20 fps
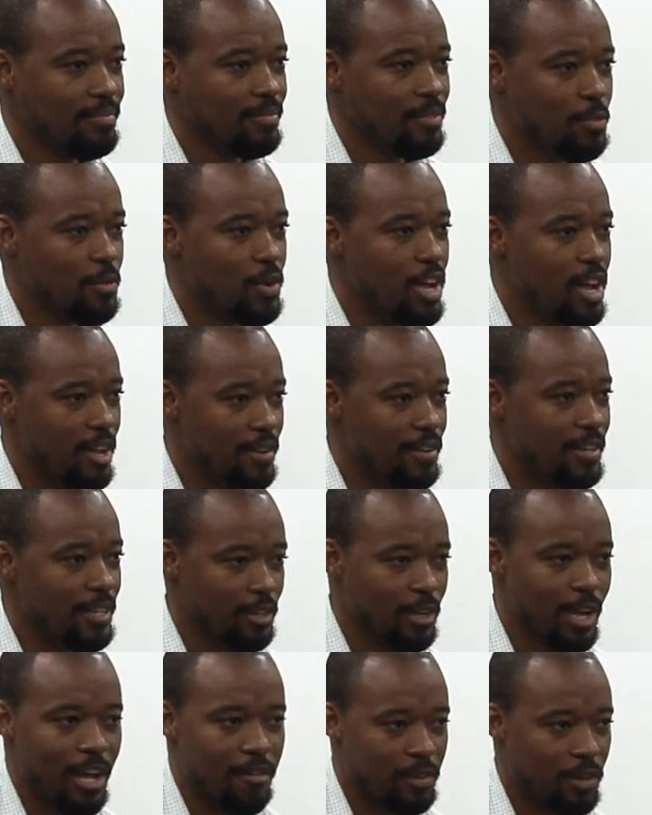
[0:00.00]
So yeah. we have it,
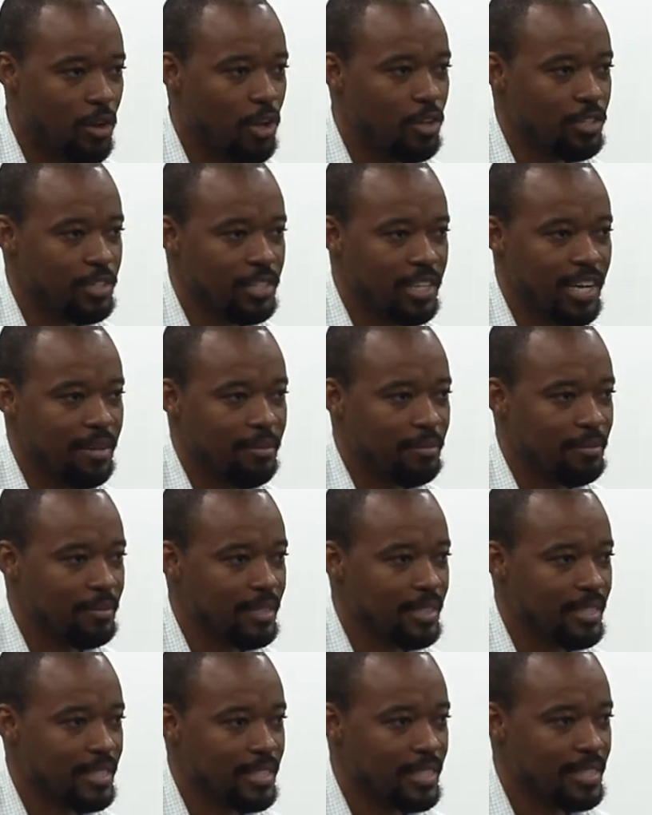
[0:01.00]
have it all the time.
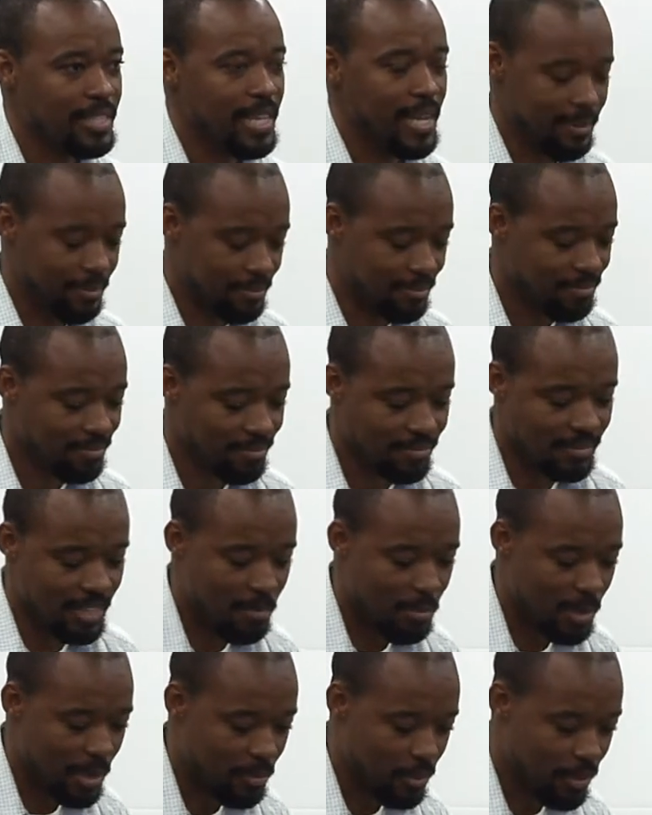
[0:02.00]
Yeah.
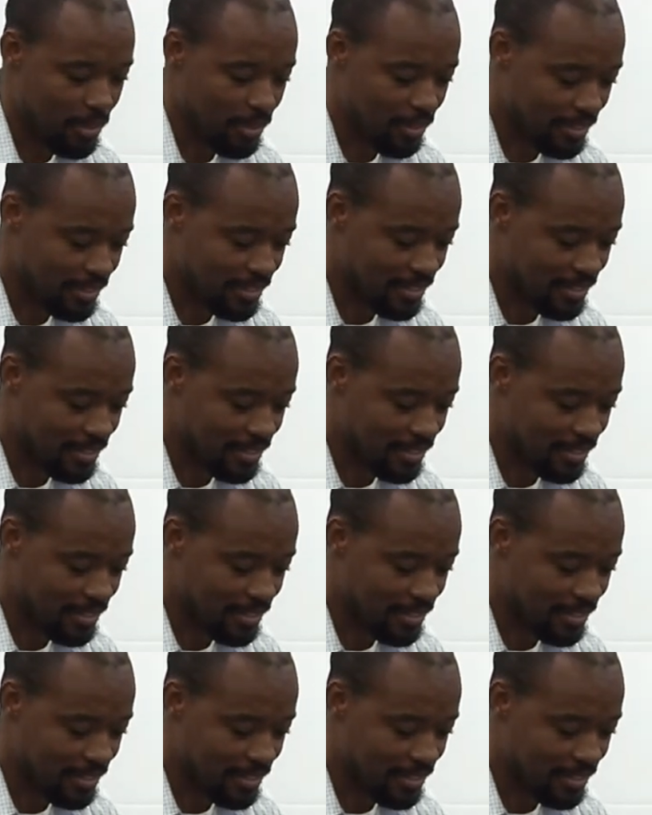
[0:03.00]
Amen, brother.